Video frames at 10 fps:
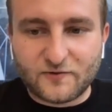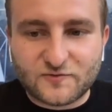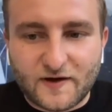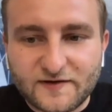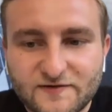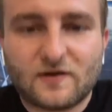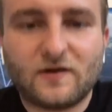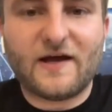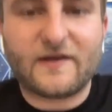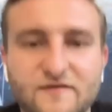And we tried to
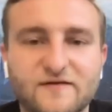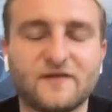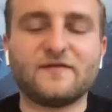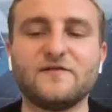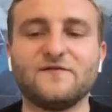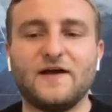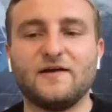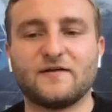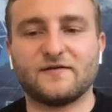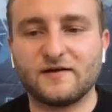collect sensitive
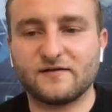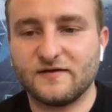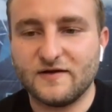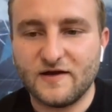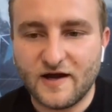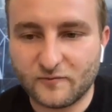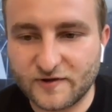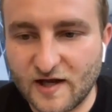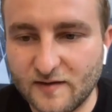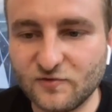data sets. And
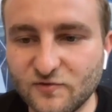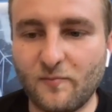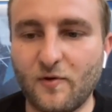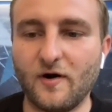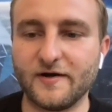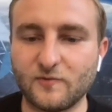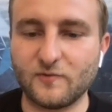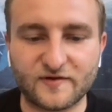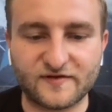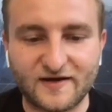we came to a point
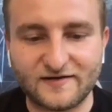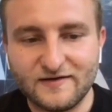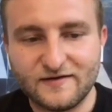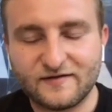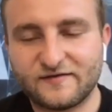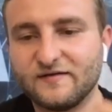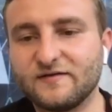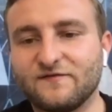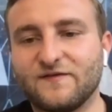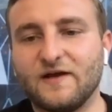where we said,
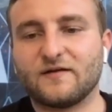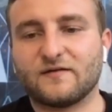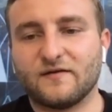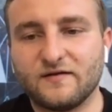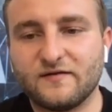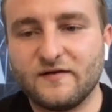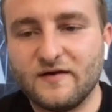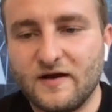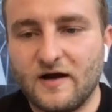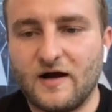sensitive data sets,
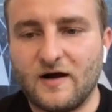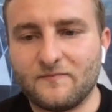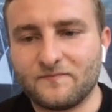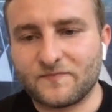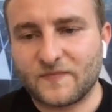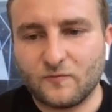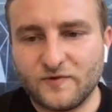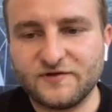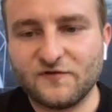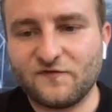
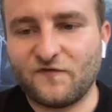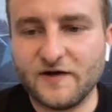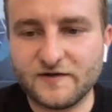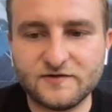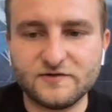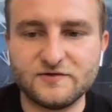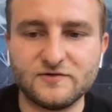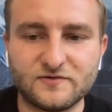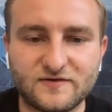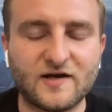we need to find a
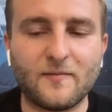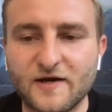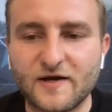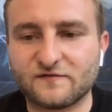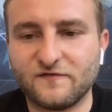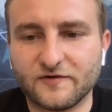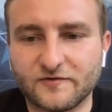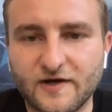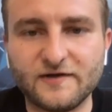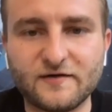new database for
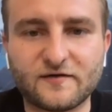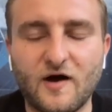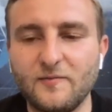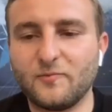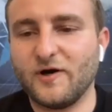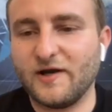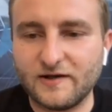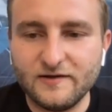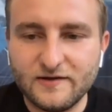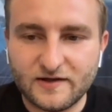it, right? So I
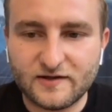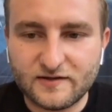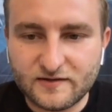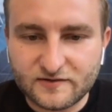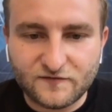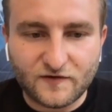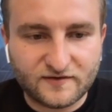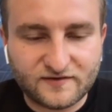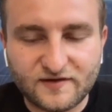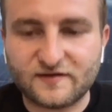bring in
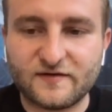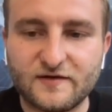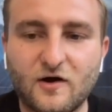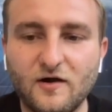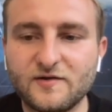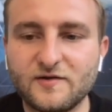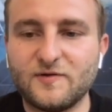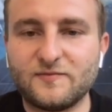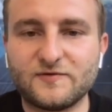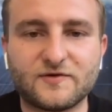2016, all the
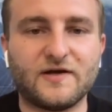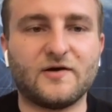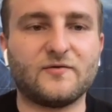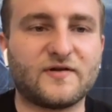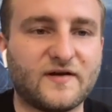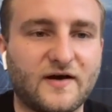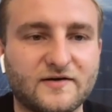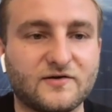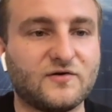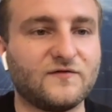people together we
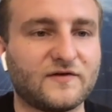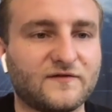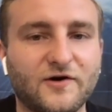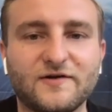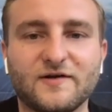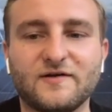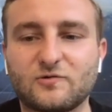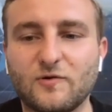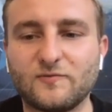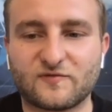started in 2013 in
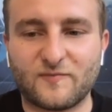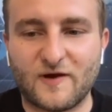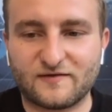the crypto